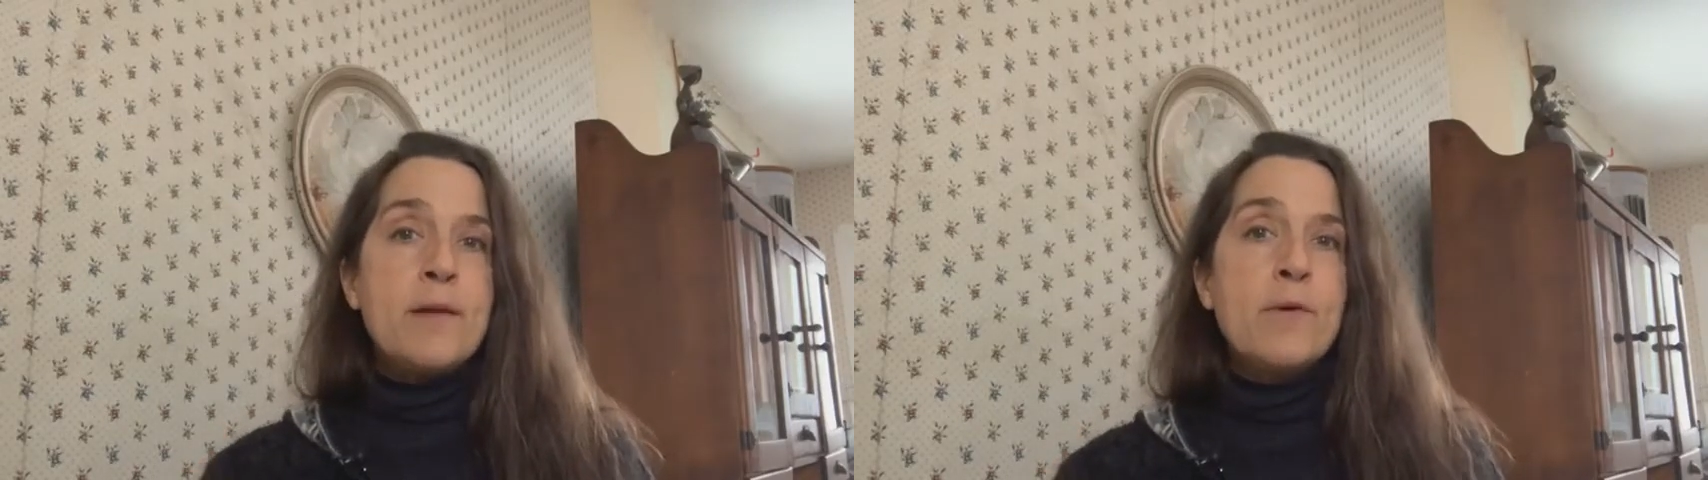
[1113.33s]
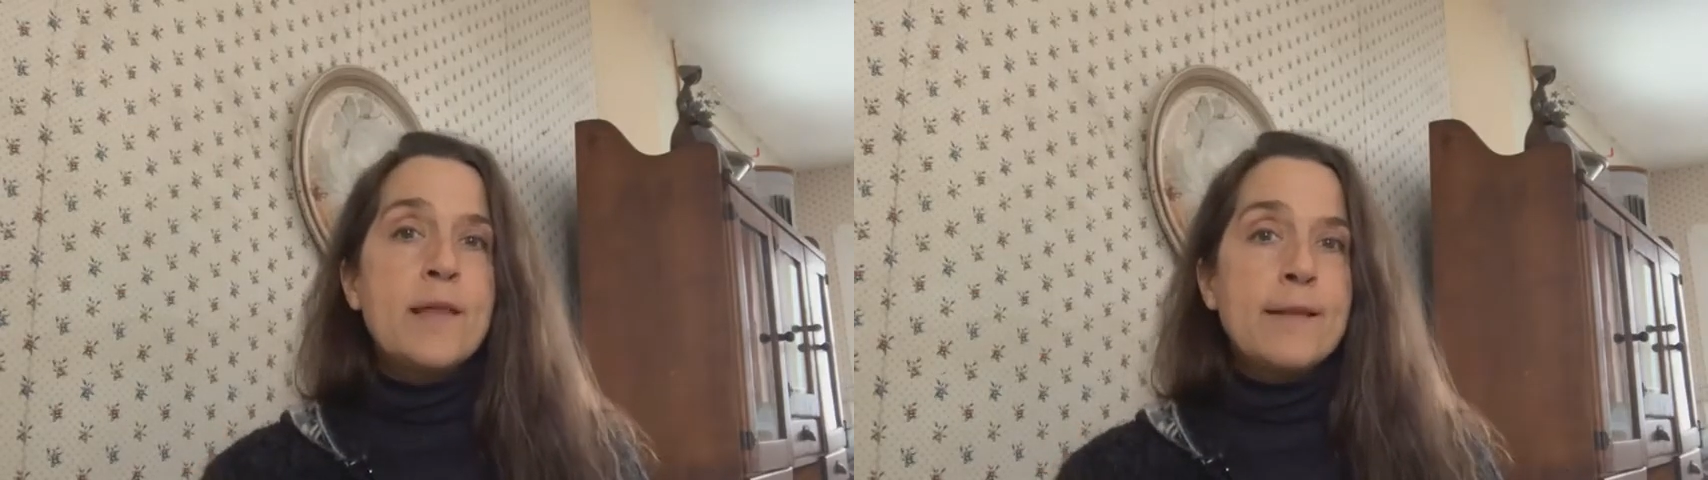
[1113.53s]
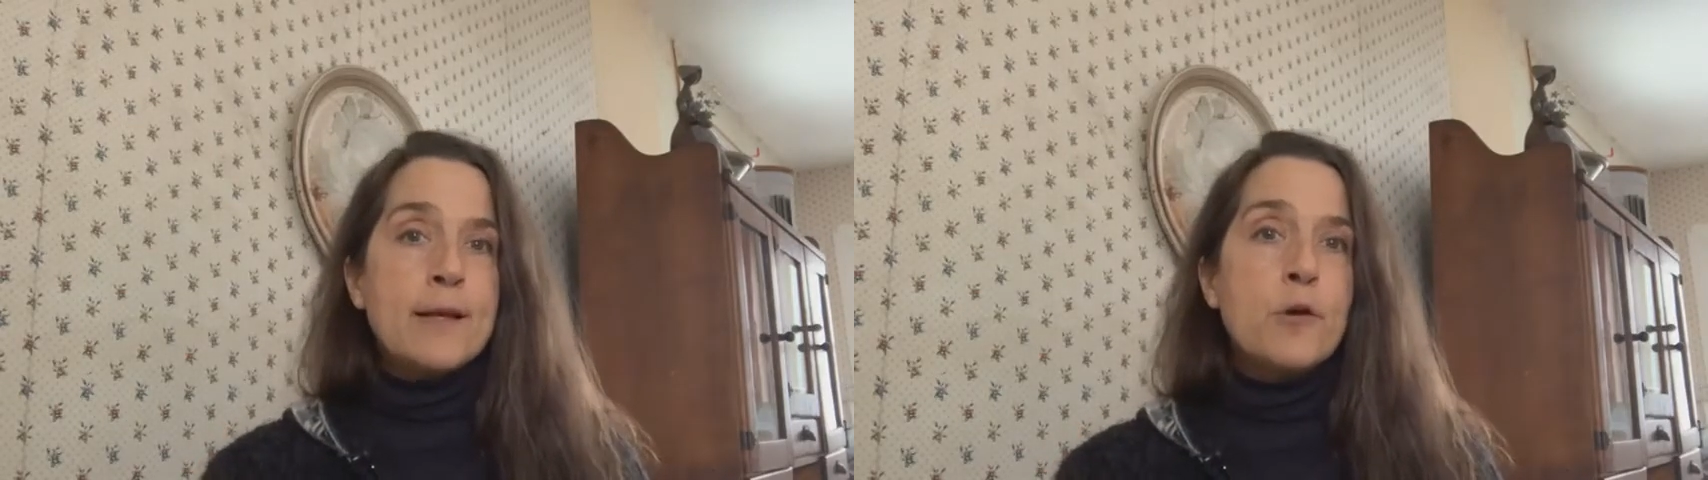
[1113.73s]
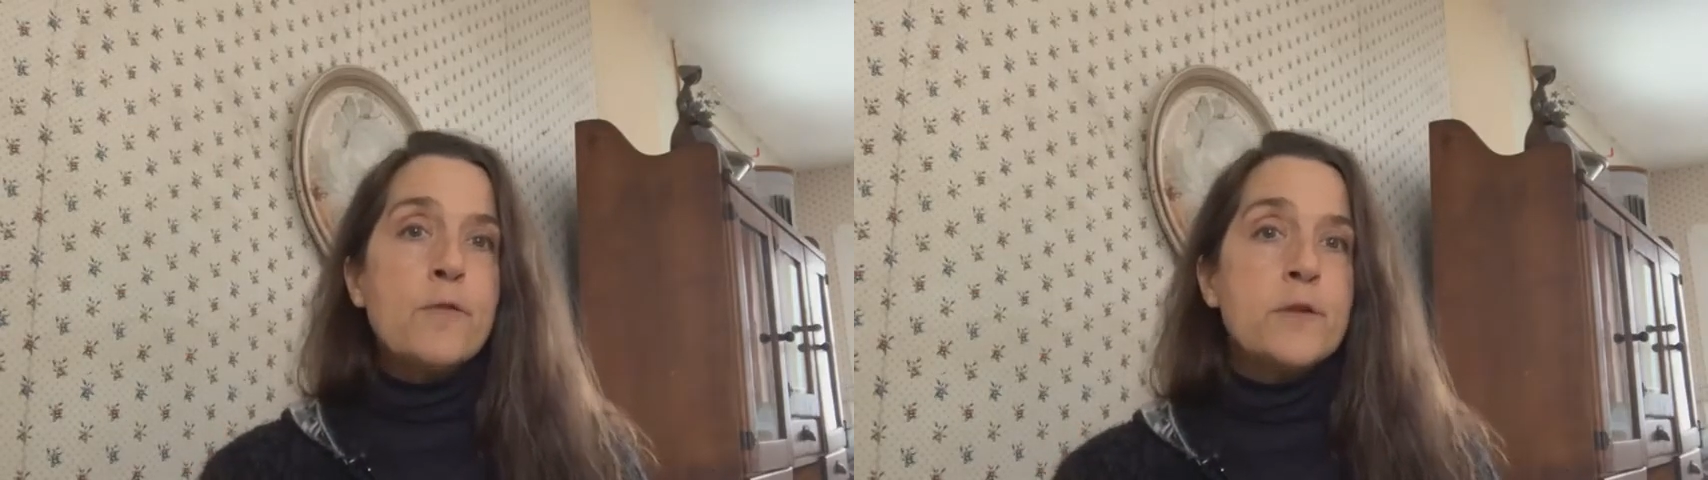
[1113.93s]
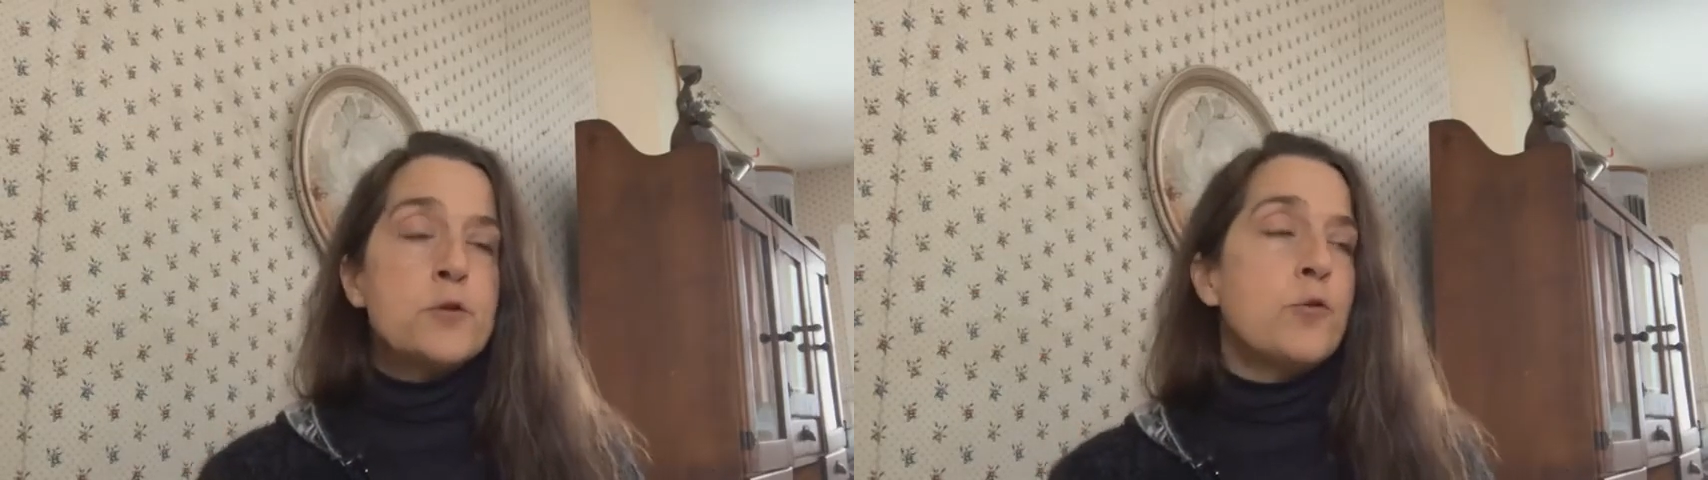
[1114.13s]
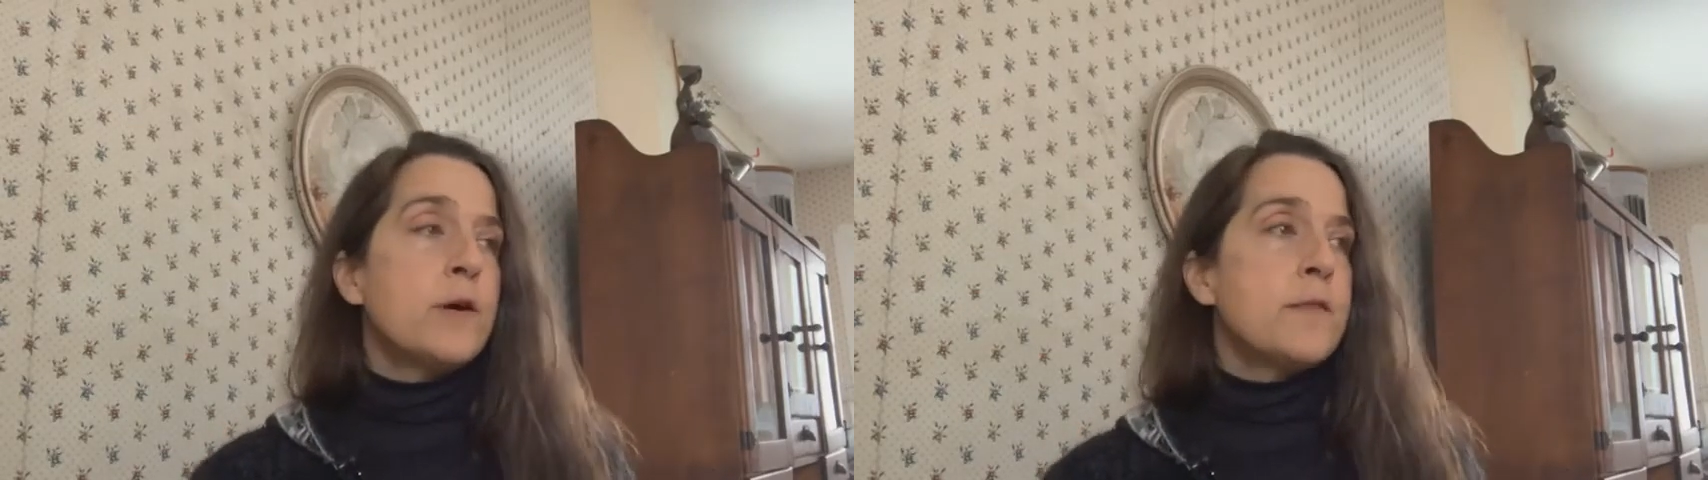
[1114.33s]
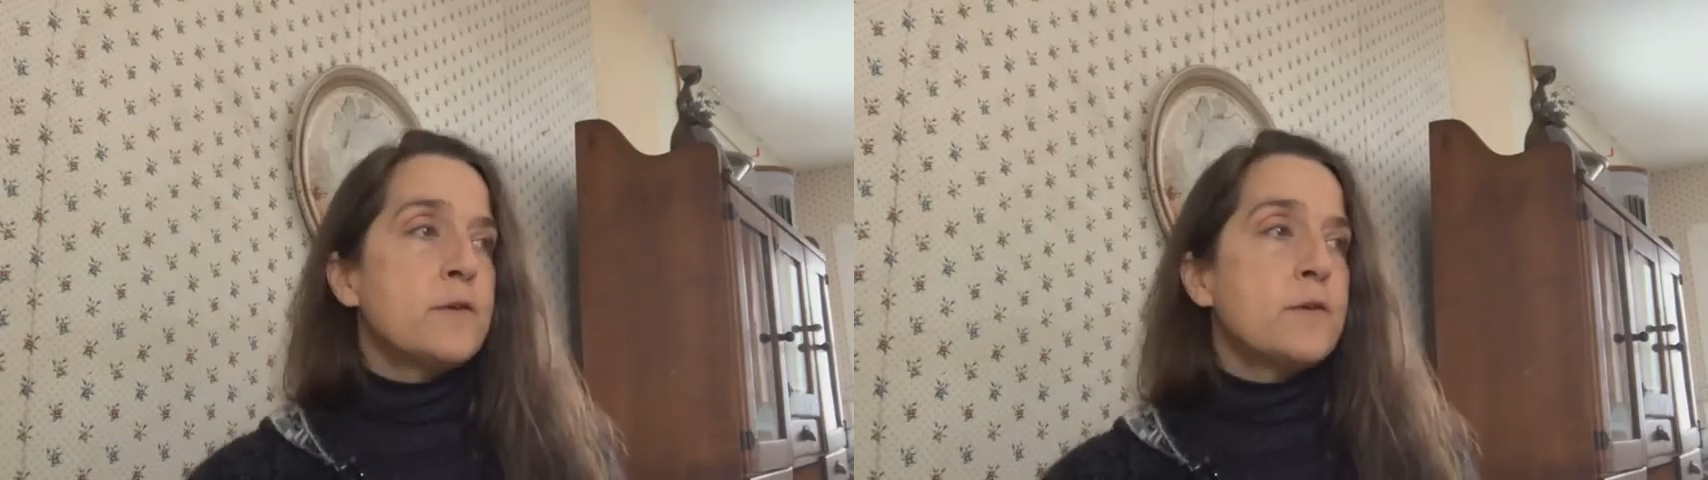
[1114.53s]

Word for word: when they let go of the toy,